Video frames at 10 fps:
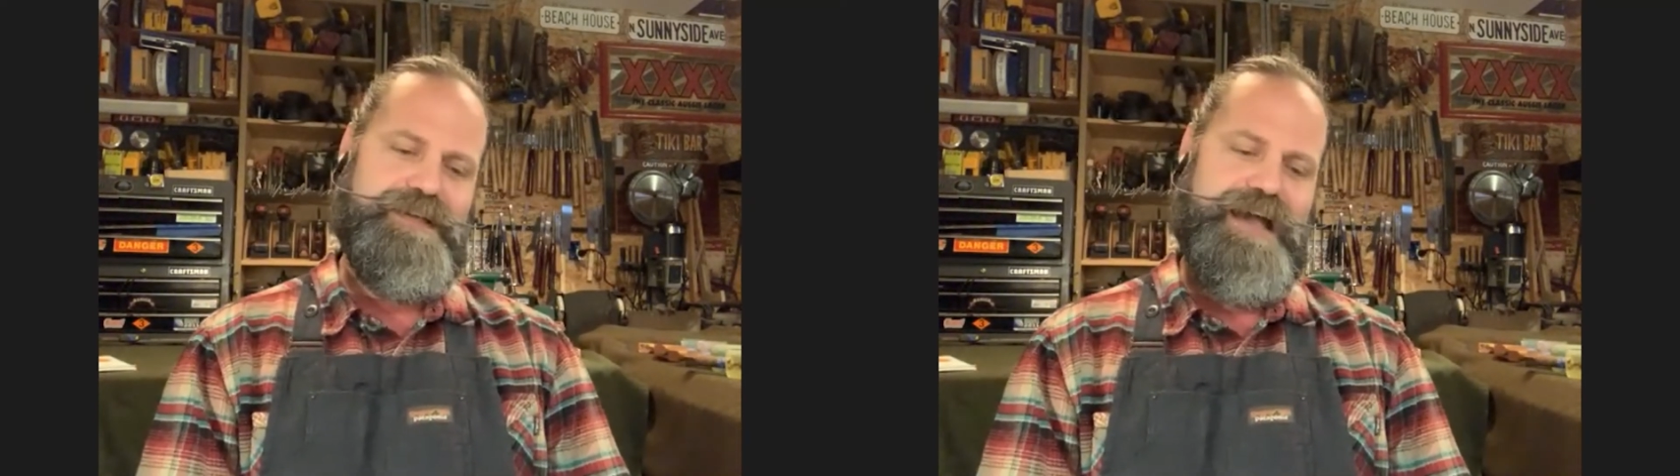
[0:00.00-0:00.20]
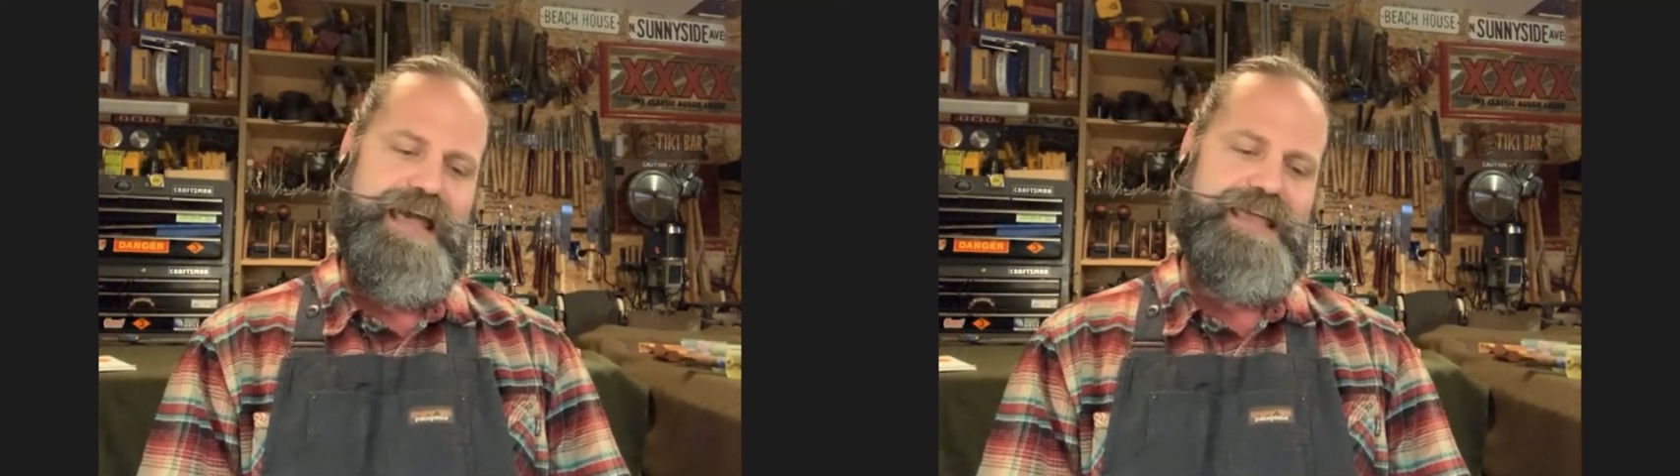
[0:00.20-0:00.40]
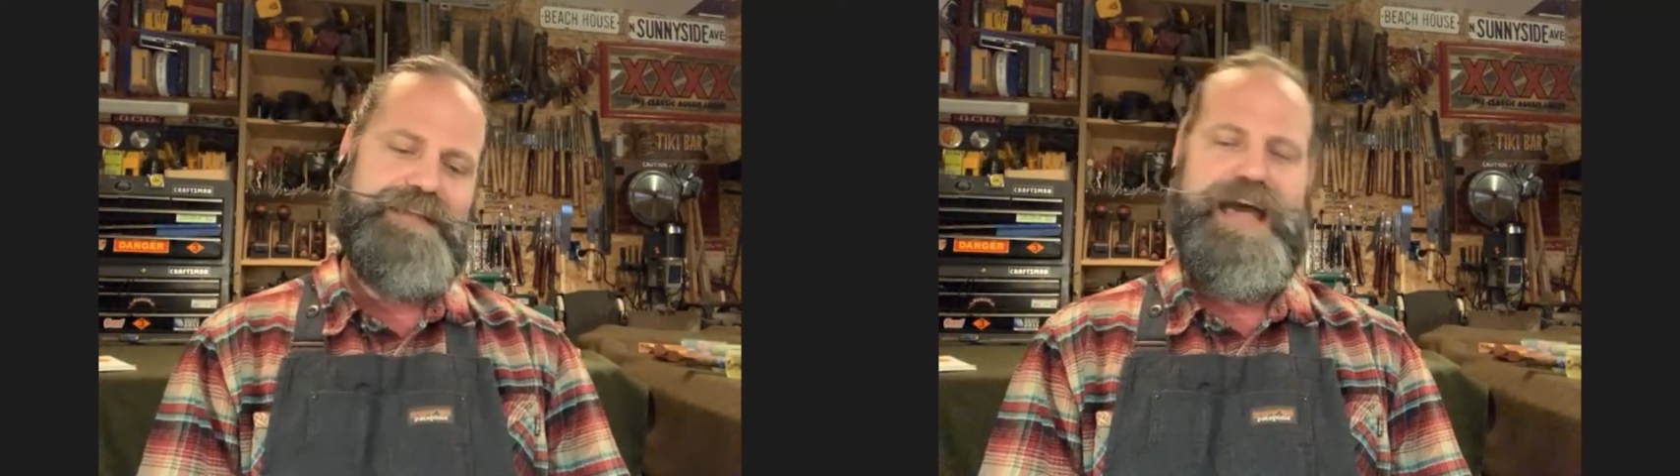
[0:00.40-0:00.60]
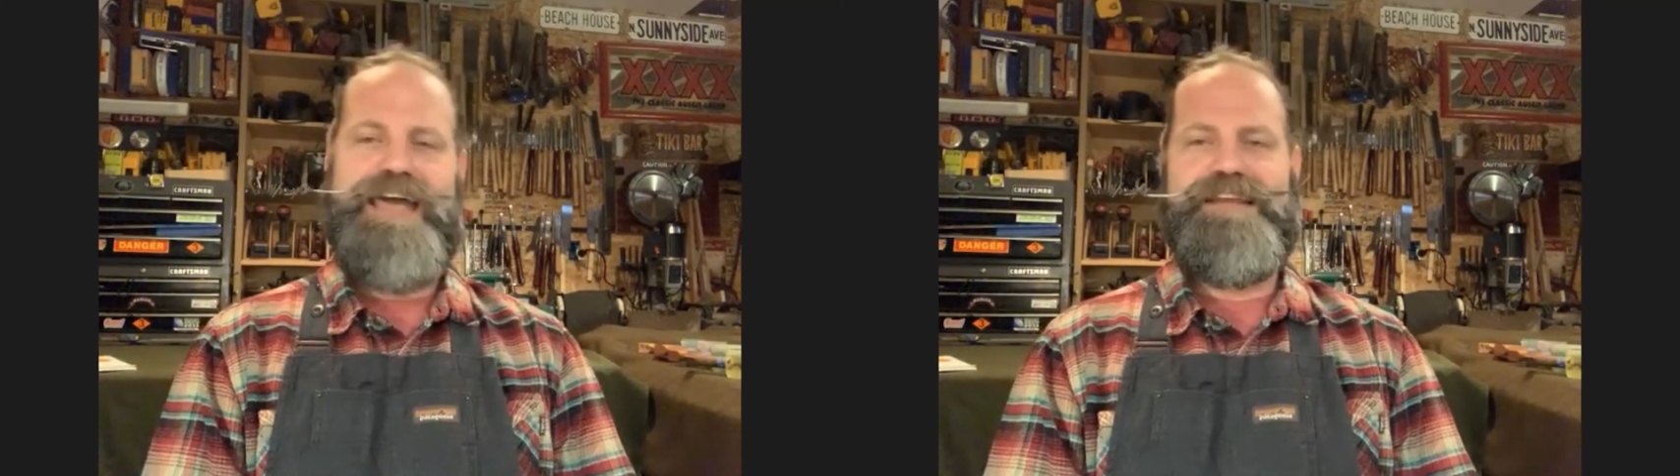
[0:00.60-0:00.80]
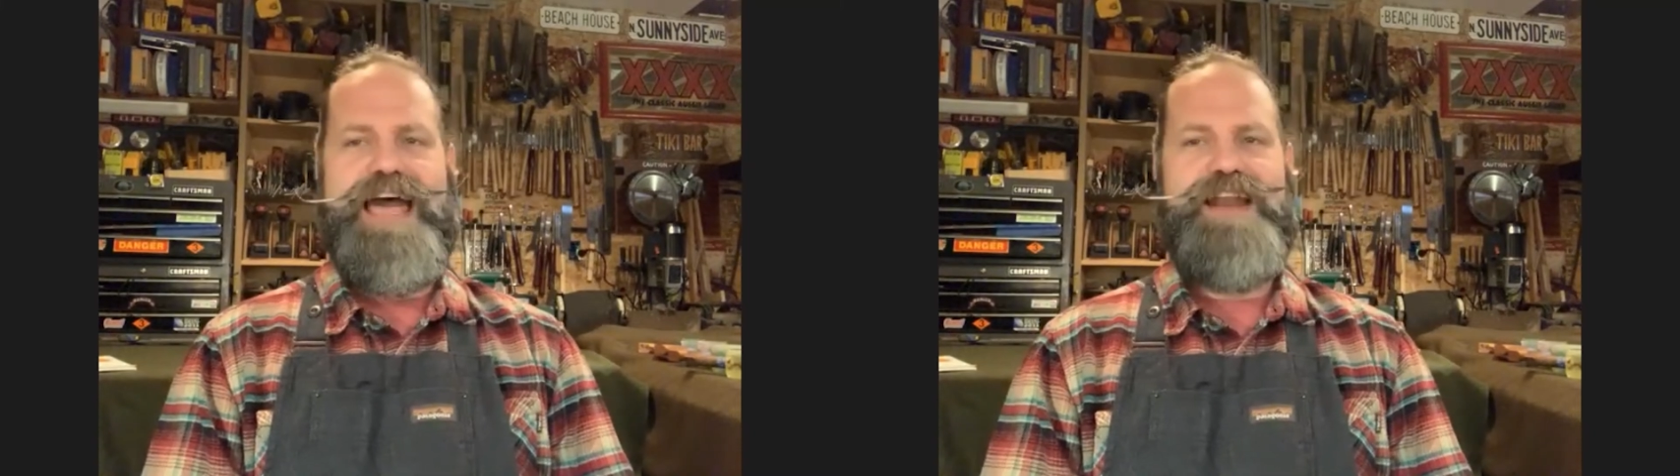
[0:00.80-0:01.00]
I
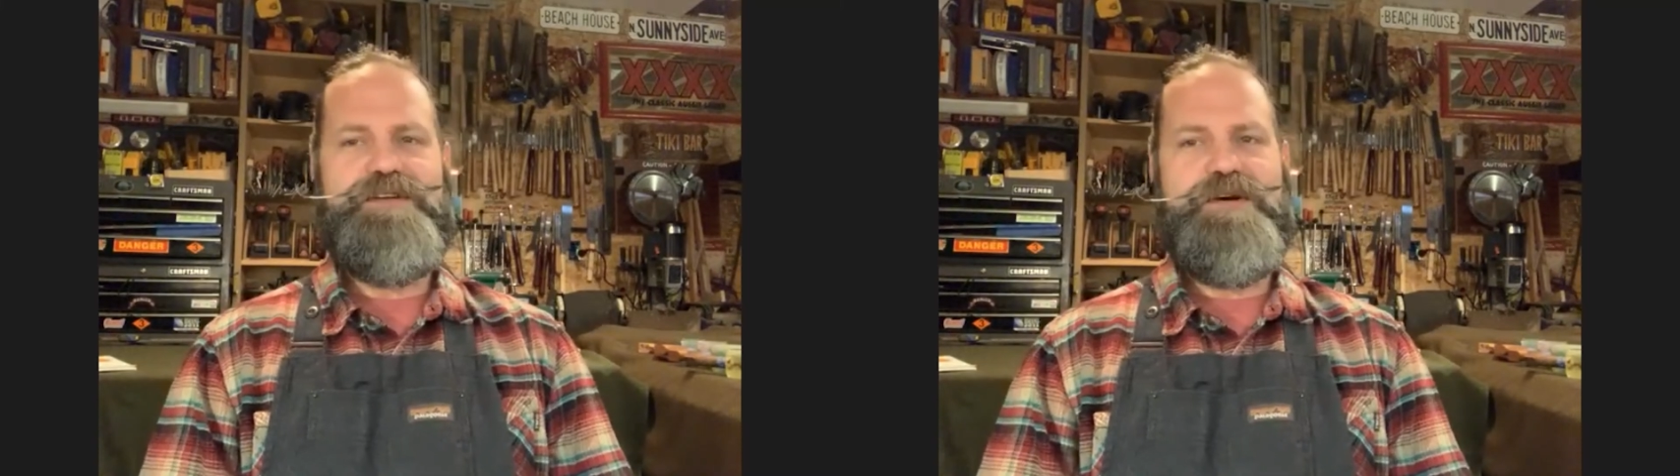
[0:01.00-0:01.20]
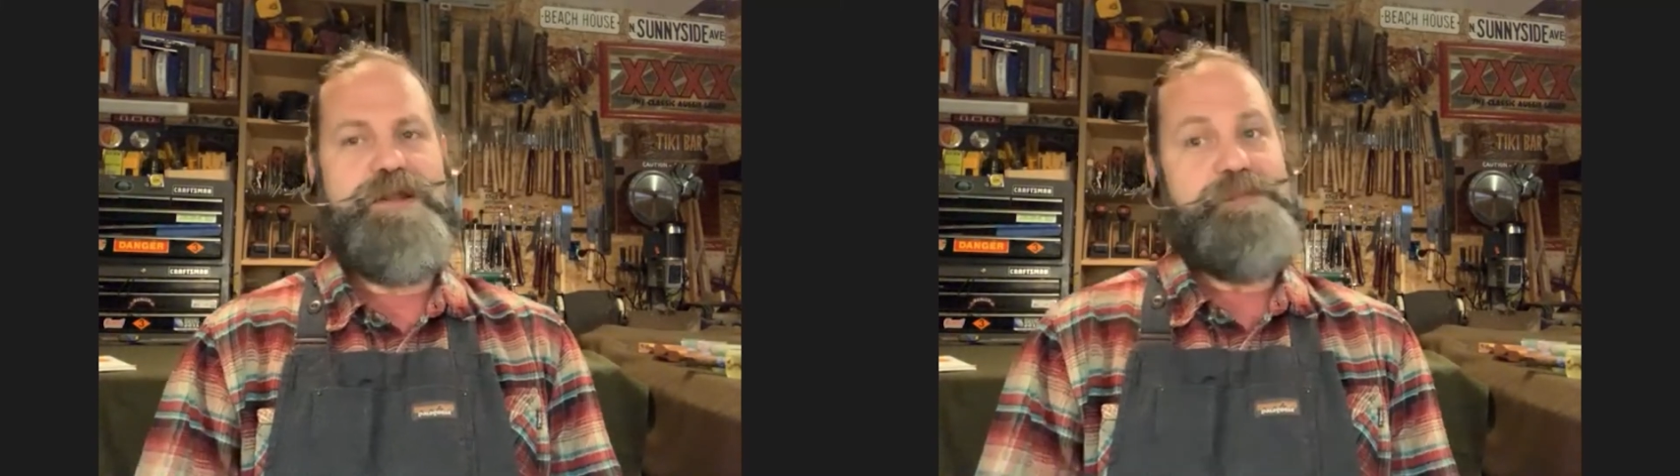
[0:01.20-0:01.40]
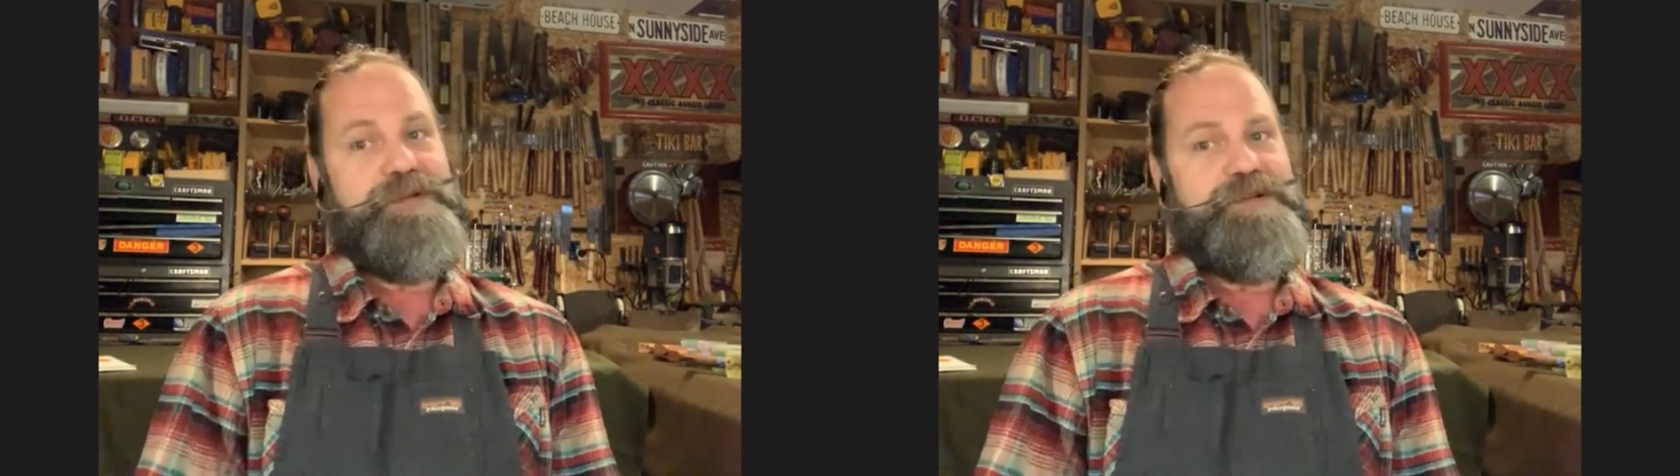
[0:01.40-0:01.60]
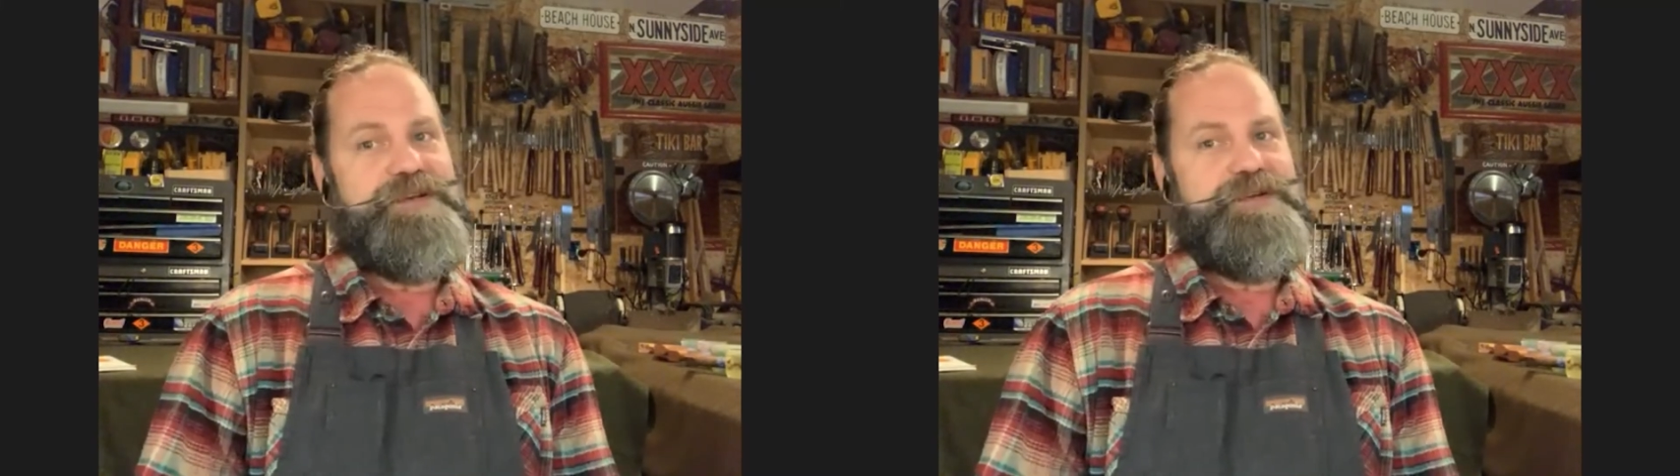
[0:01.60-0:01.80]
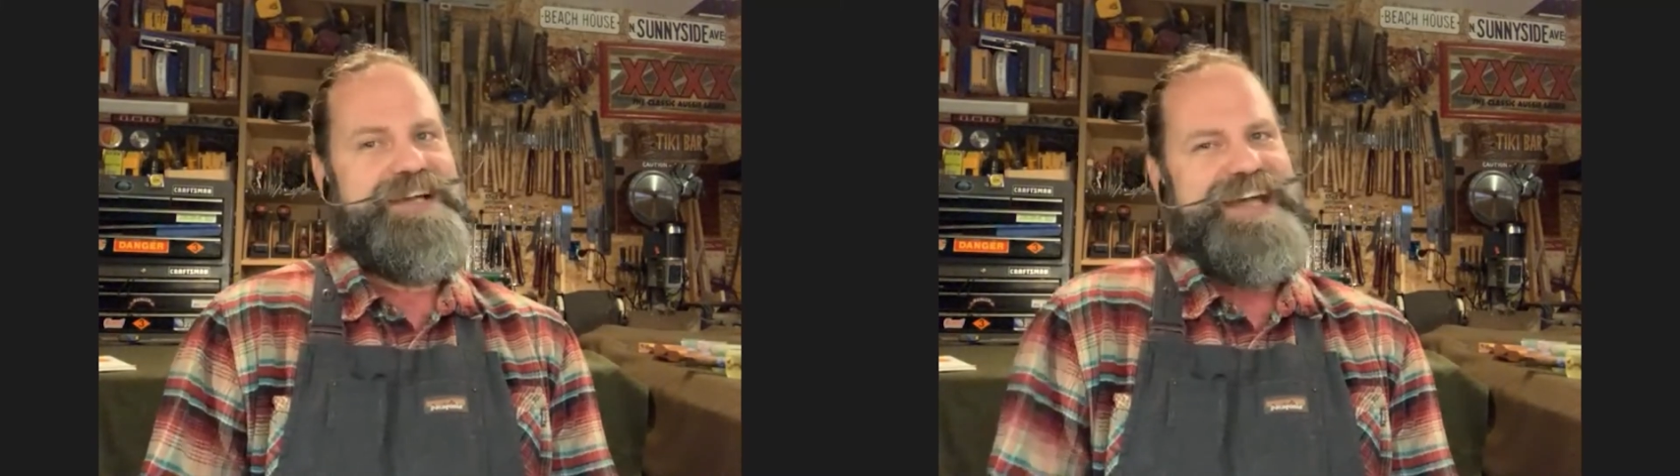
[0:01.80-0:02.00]
don't know what I'm going to
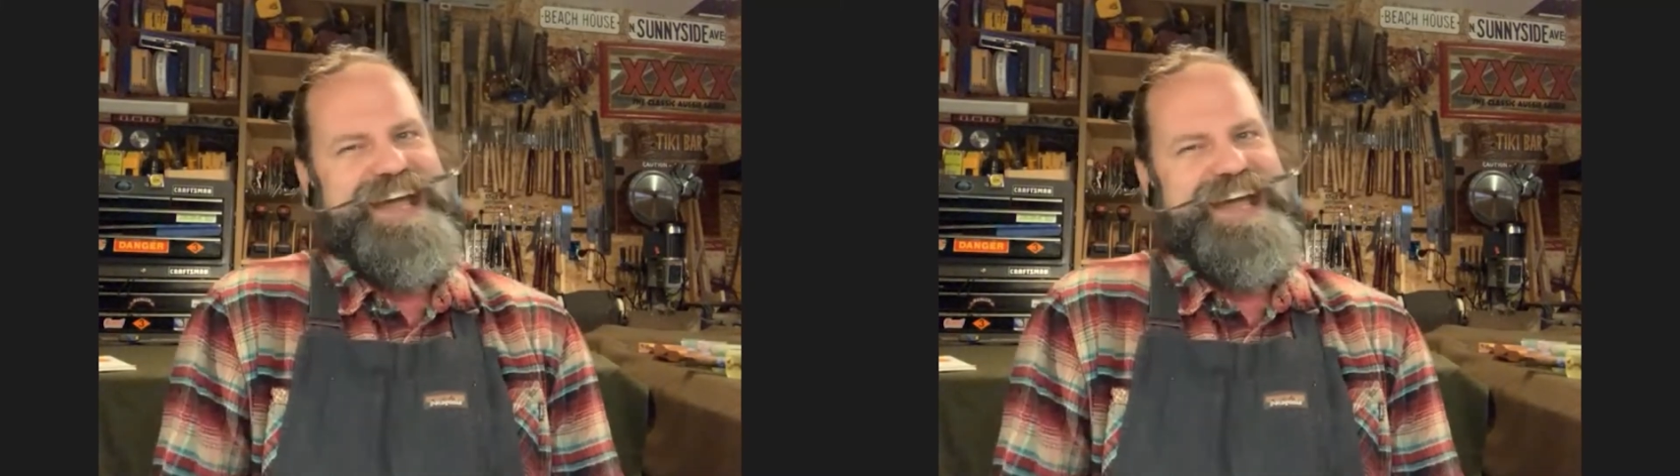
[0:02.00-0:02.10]
do.